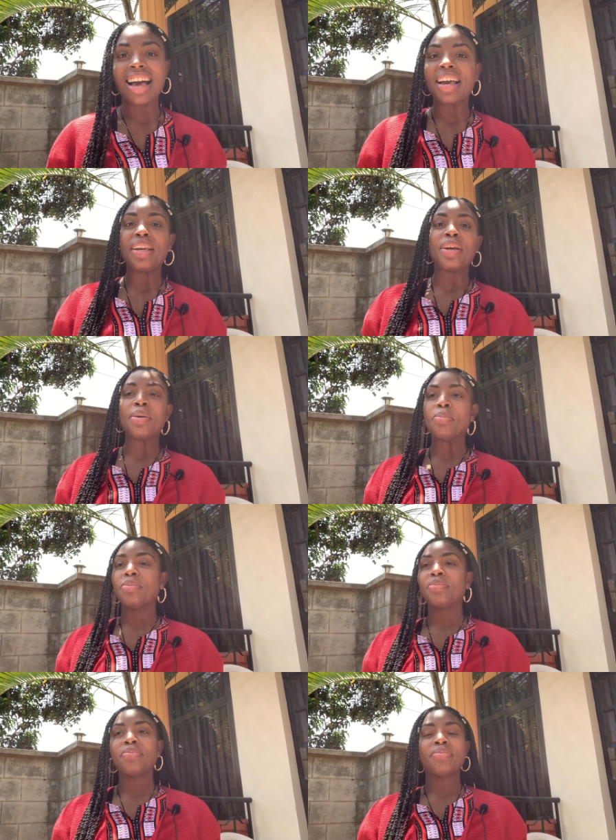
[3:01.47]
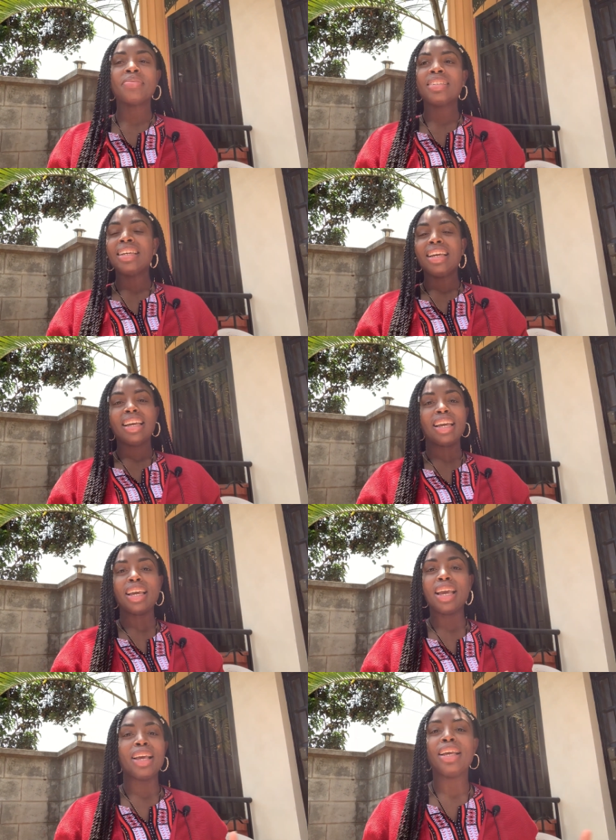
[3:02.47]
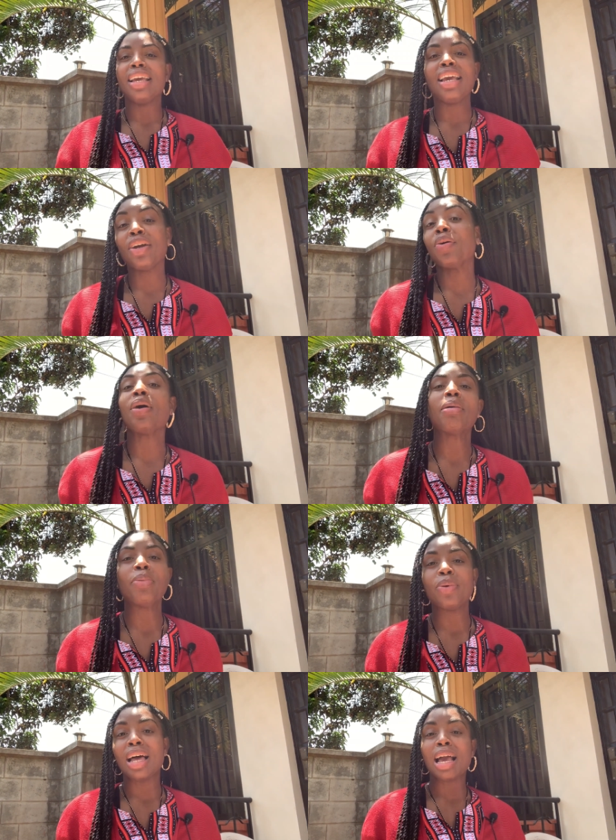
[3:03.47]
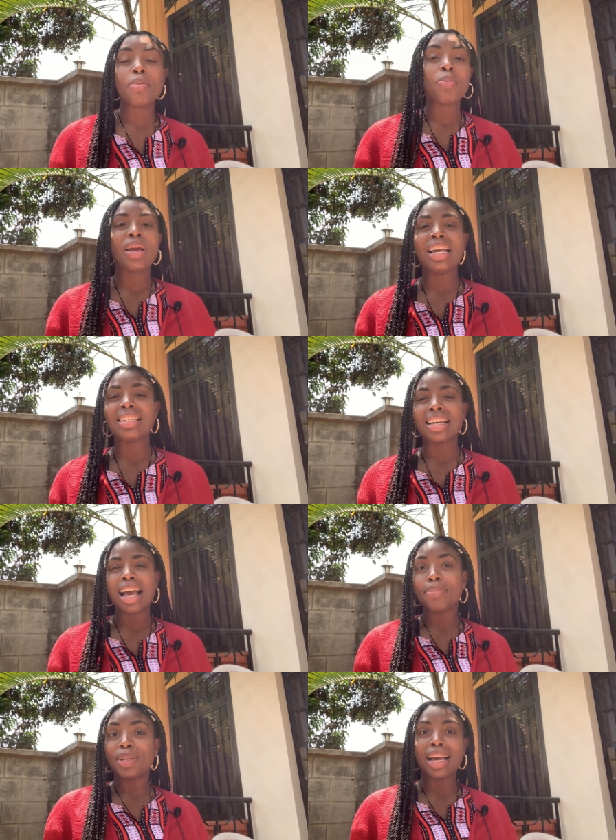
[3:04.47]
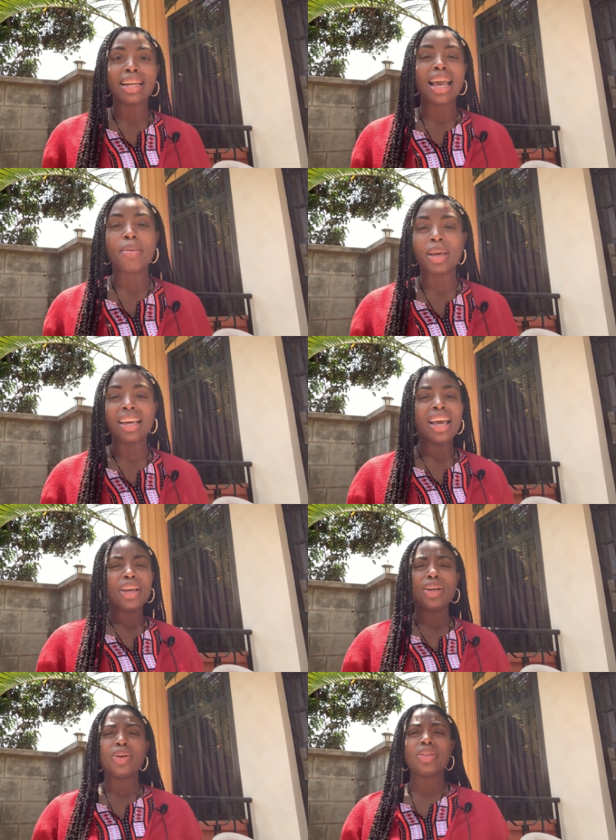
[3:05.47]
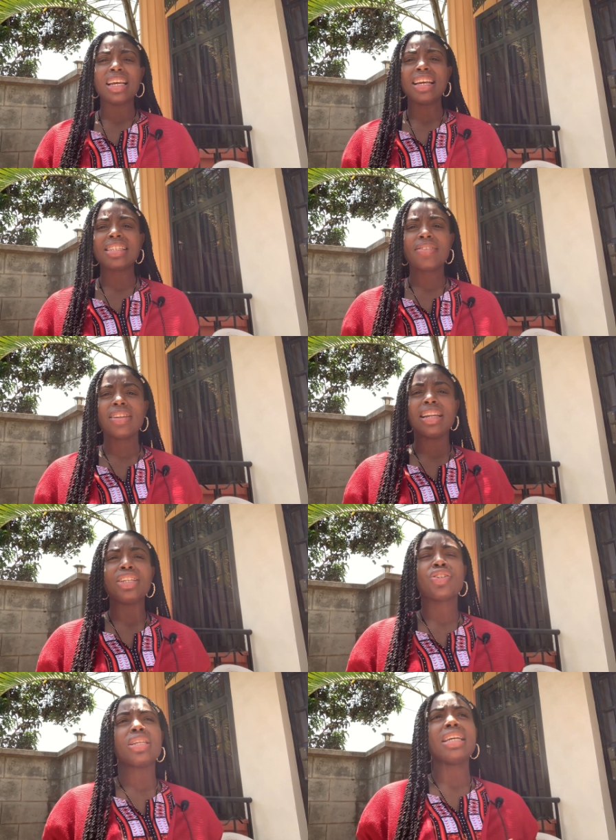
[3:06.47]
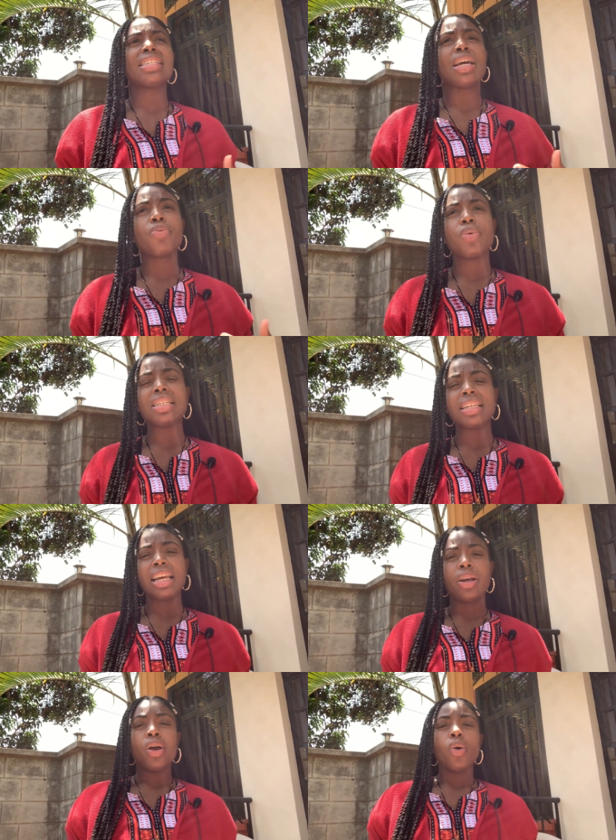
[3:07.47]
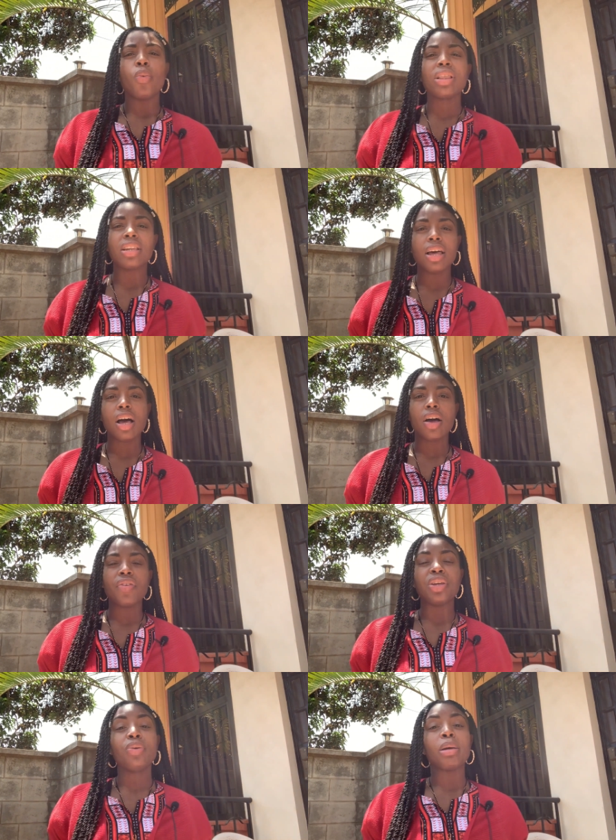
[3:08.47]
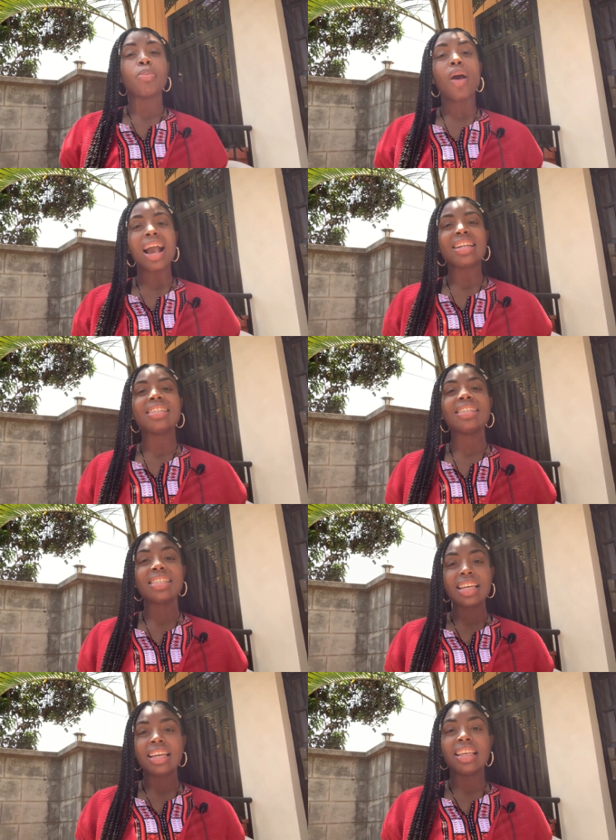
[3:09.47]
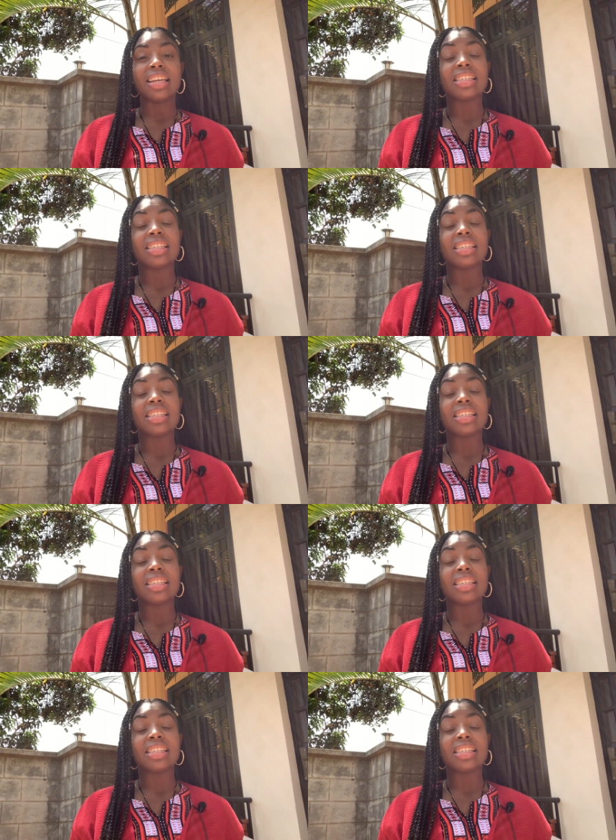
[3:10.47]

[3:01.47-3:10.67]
am incredible. I am amazing. I am dynamic. You know, things of the nature, things that resonate with love. And you can practice and say this